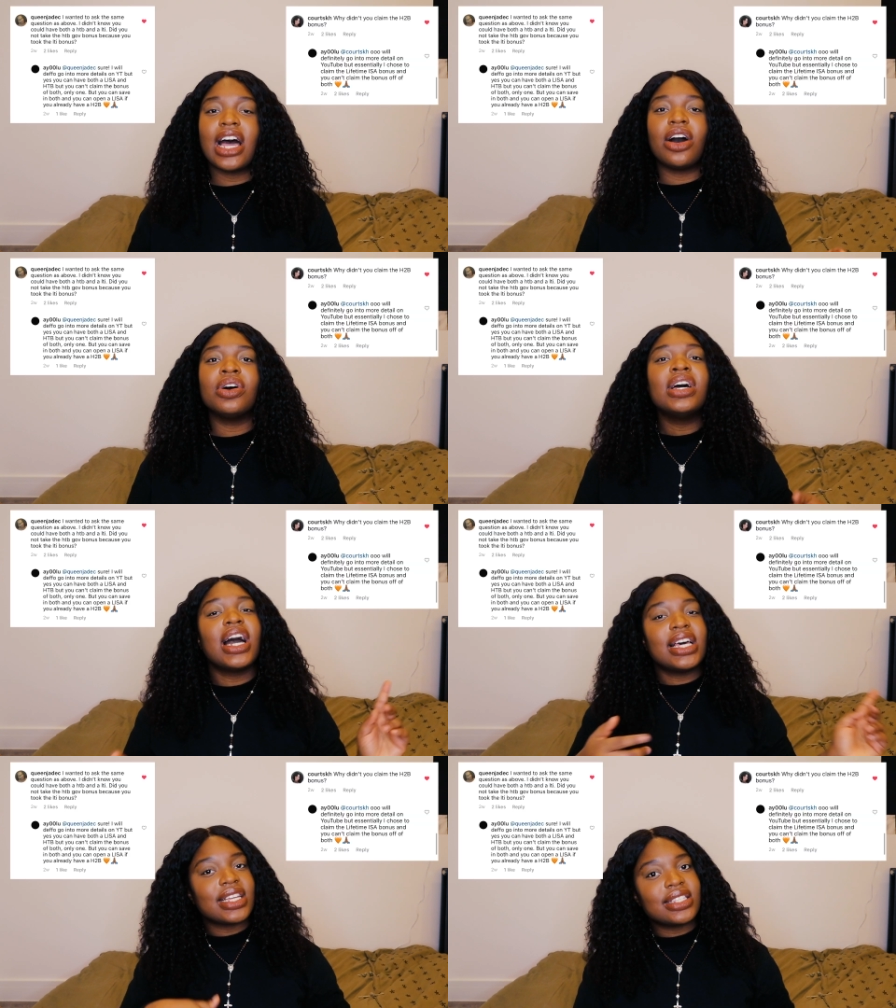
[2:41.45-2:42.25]
Now,
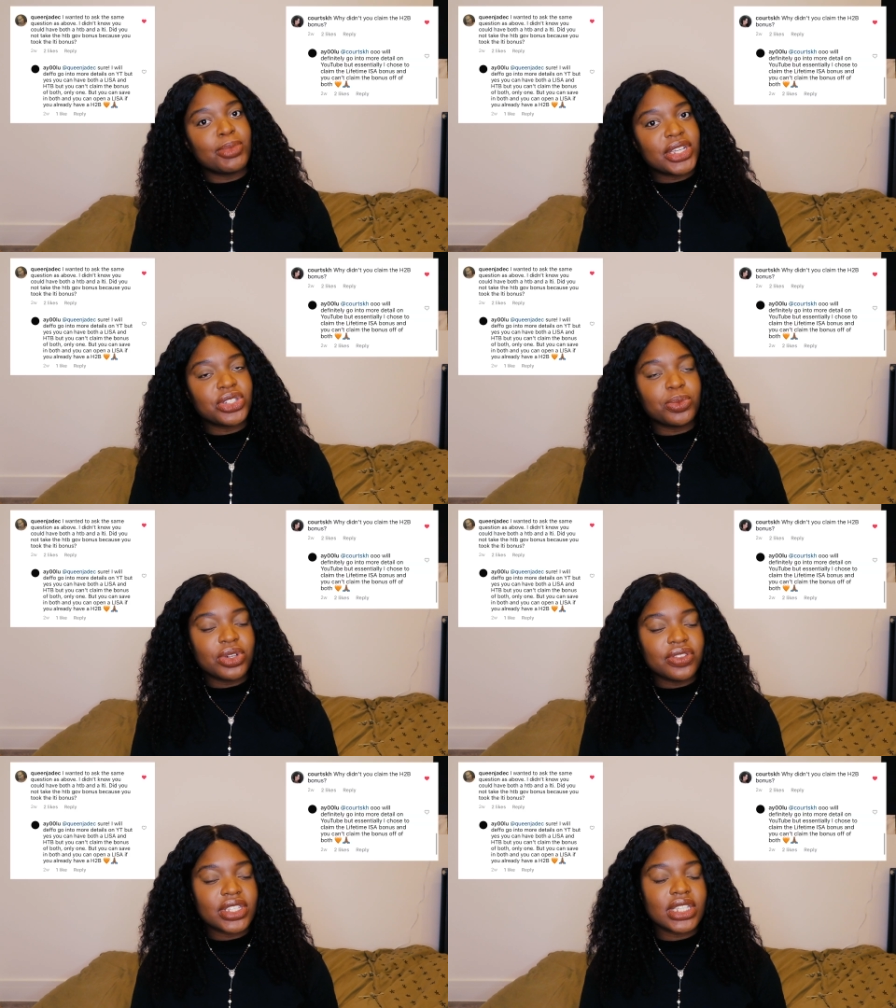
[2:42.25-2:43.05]
as I've mentioned
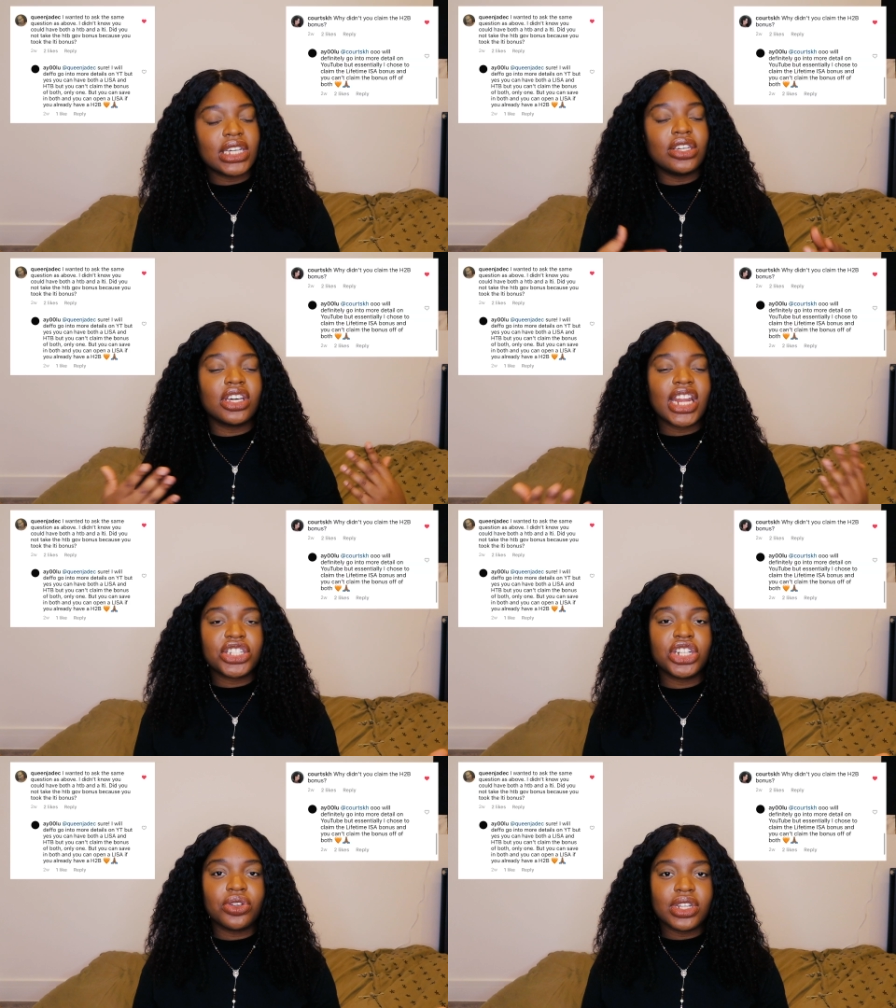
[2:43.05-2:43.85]
previously, you can
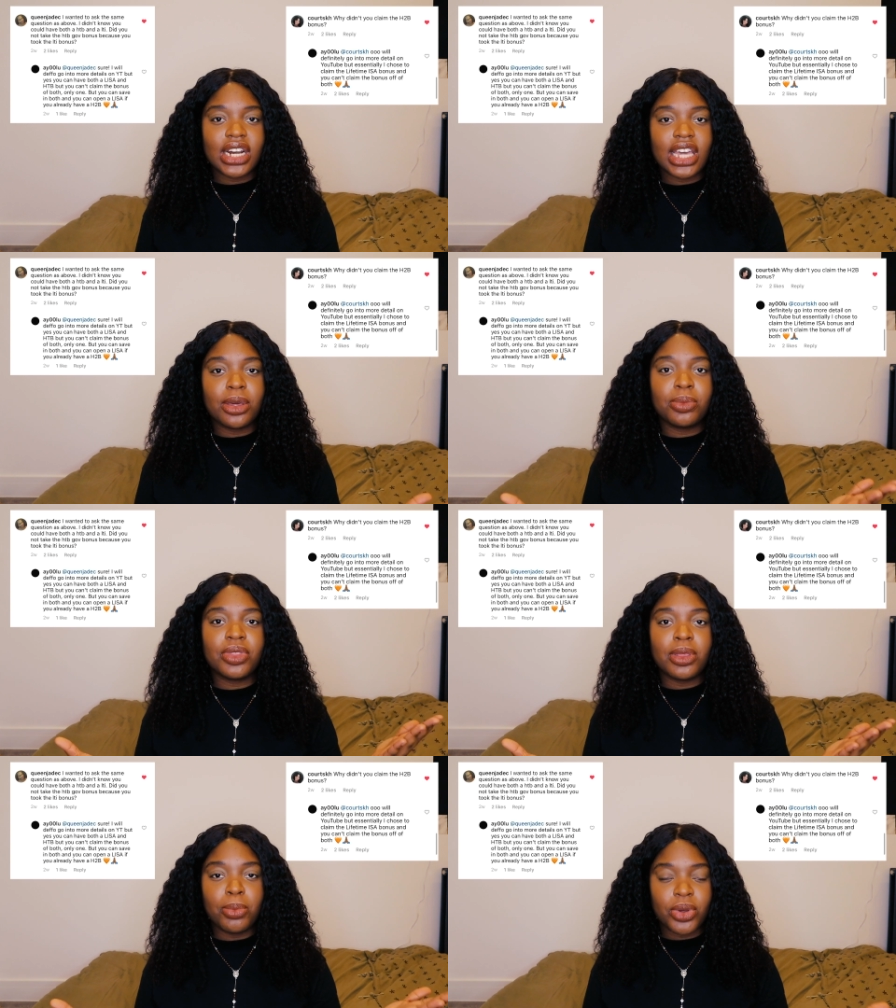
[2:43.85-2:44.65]
actually only claim
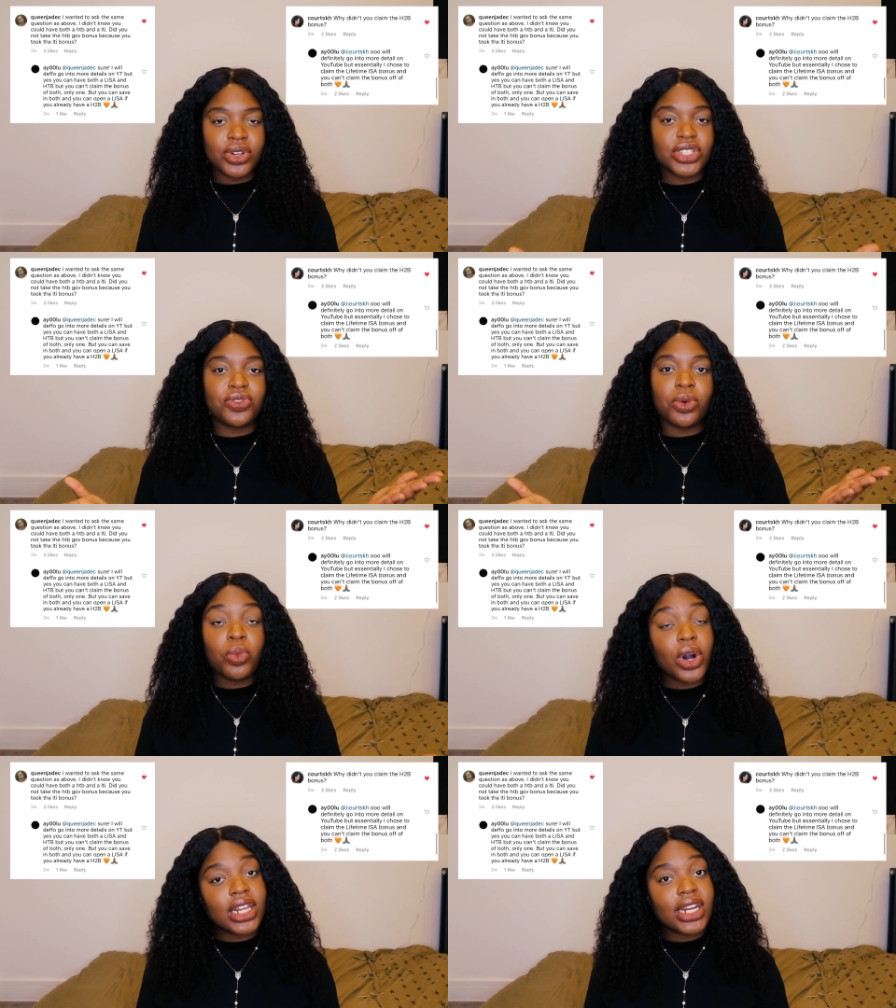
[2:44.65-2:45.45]
the bonus
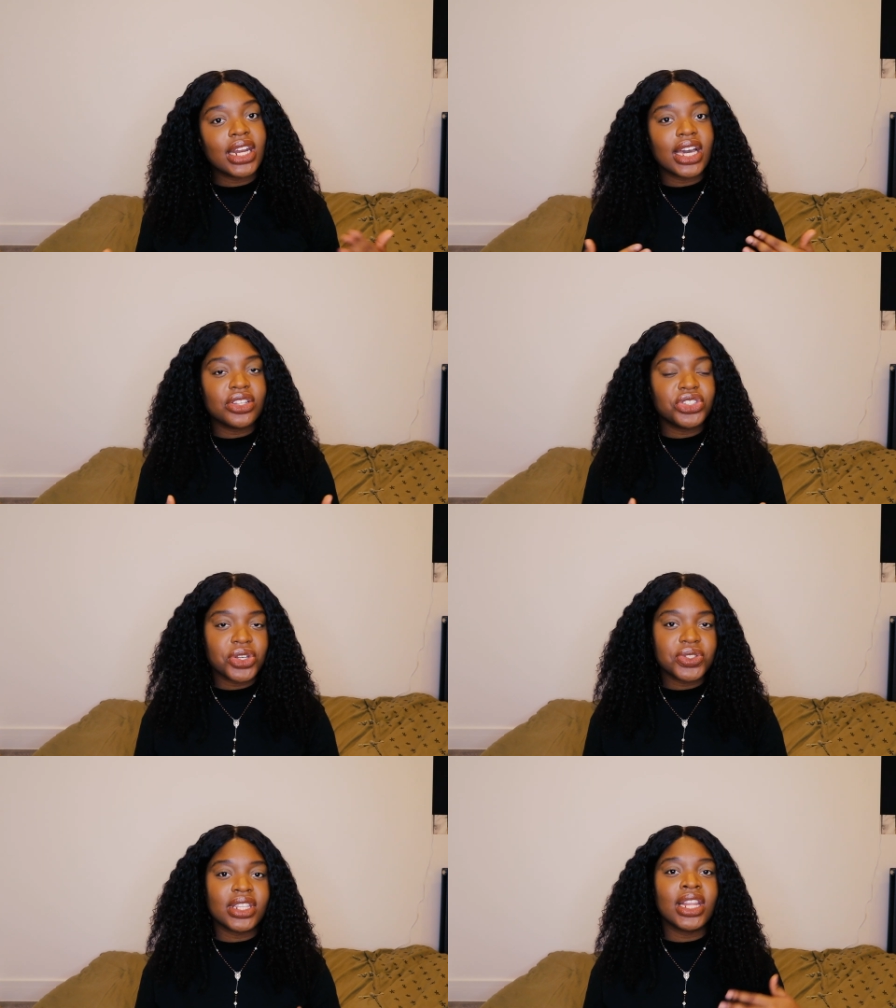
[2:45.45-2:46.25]
from one, and I had
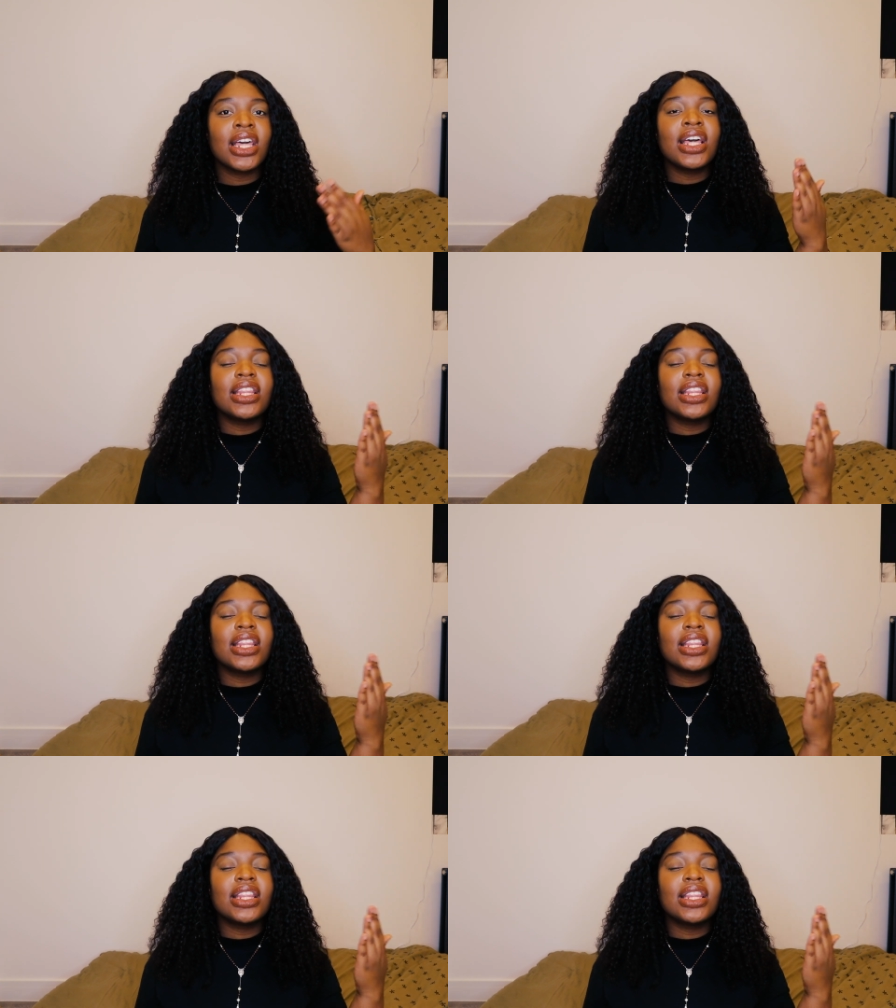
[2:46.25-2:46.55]
chosen